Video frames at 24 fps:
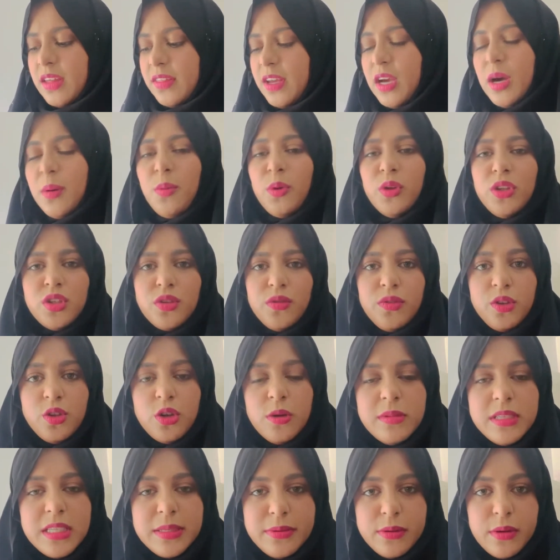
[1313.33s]
think I bought this off the
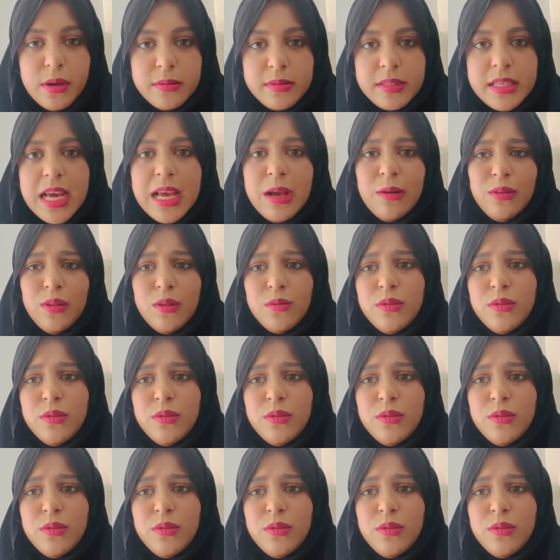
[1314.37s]
Tommy Tippy website.